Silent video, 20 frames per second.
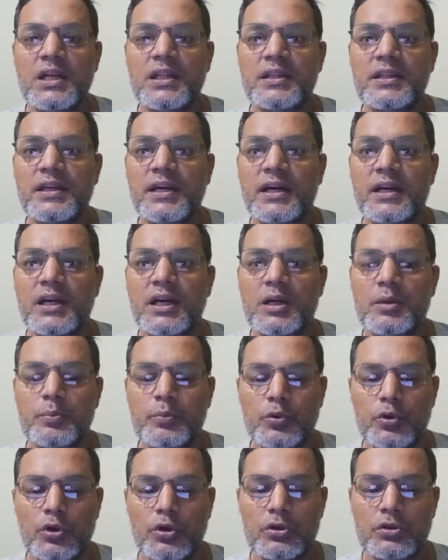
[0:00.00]
There are
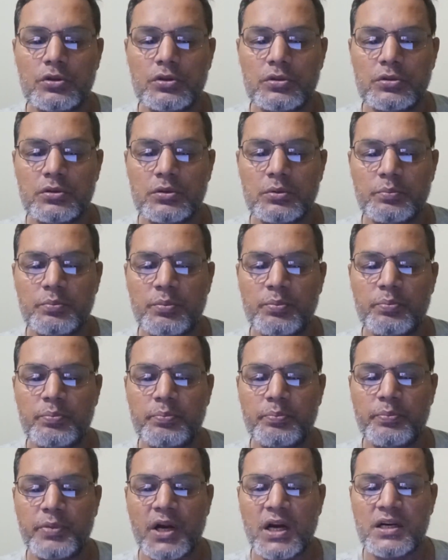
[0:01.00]
both
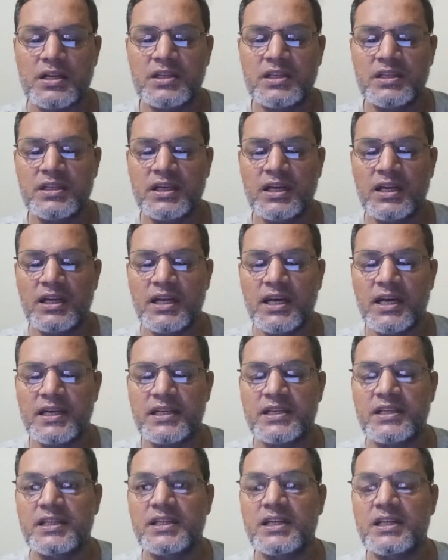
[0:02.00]
practical
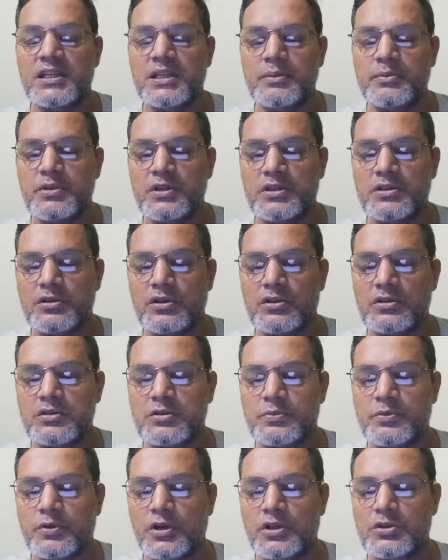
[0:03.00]
and creative
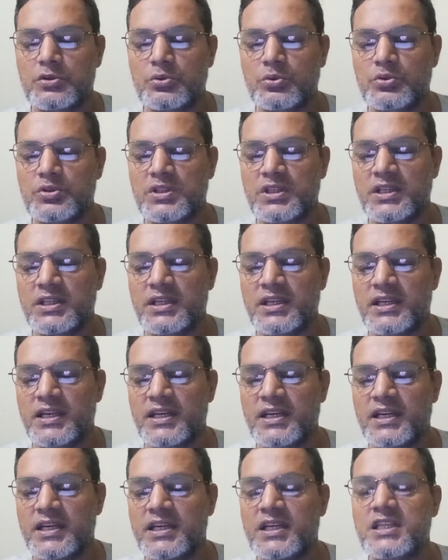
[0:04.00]
reasons for choosing
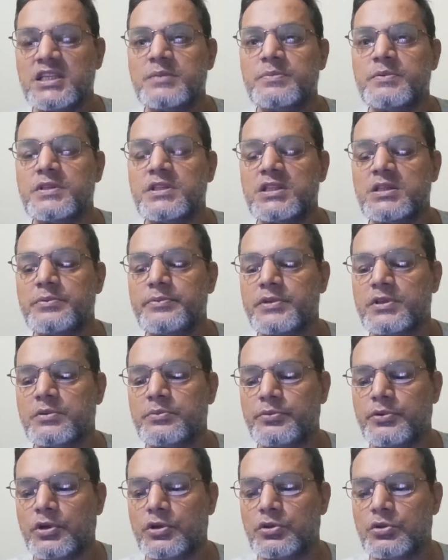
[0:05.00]
a
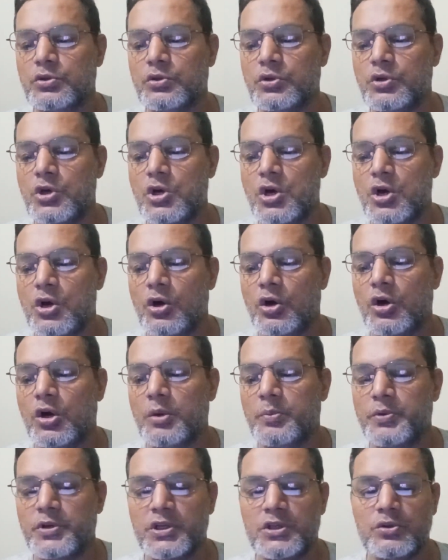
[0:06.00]
specific photo
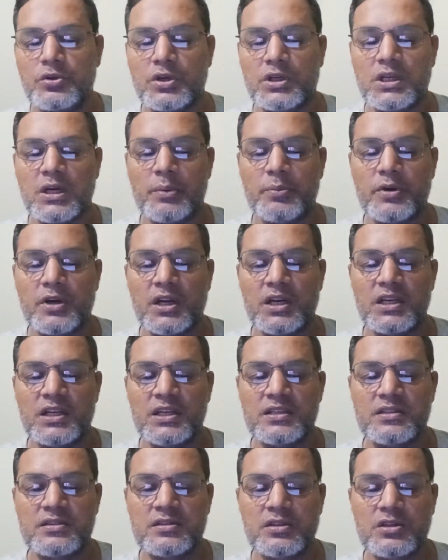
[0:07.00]
or video camera
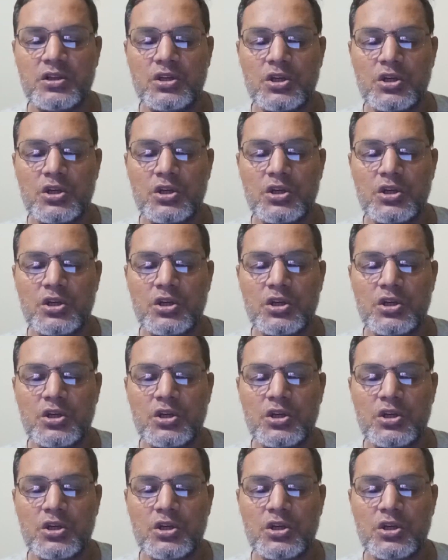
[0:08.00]
lens.